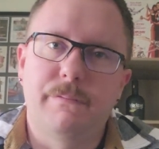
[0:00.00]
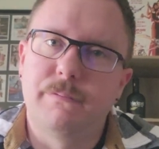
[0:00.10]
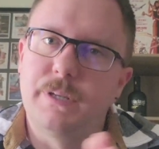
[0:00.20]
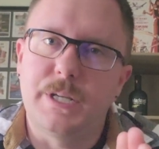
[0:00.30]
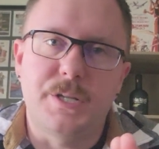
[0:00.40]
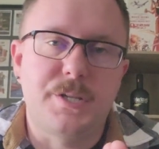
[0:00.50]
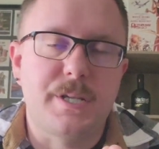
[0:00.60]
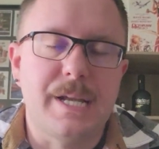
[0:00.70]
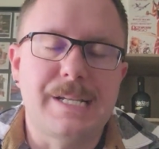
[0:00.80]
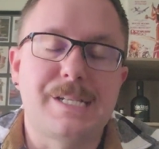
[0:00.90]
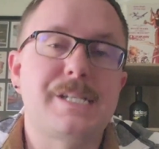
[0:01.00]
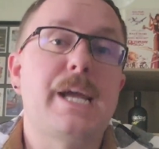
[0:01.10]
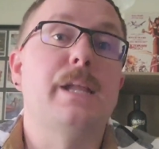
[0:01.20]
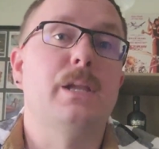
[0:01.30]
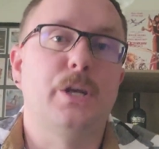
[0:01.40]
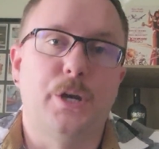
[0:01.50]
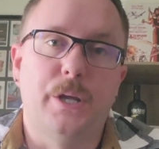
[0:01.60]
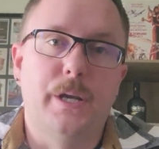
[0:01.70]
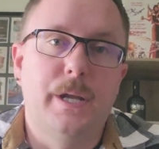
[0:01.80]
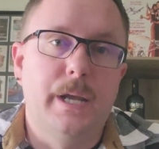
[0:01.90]
He's insanely
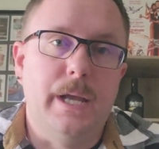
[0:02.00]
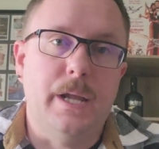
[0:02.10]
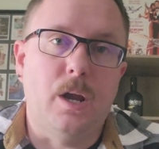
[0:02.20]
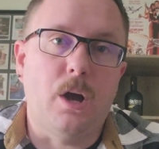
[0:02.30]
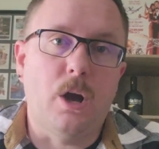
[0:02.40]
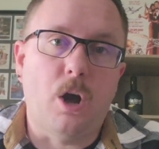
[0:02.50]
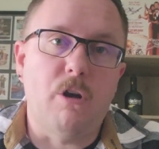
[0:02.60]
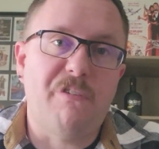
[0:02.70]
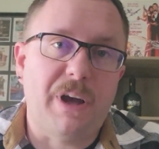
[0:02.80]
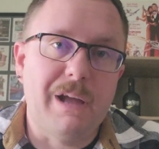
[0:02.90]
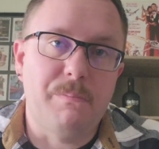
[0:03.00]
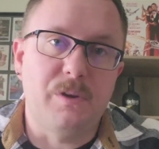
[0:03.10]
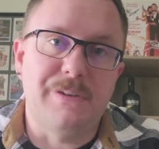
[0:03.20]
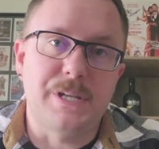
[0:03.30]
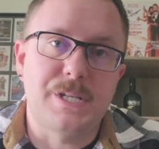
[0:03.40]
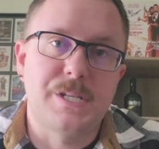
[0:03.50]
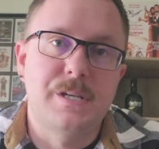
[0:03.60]
good in all 5 movies.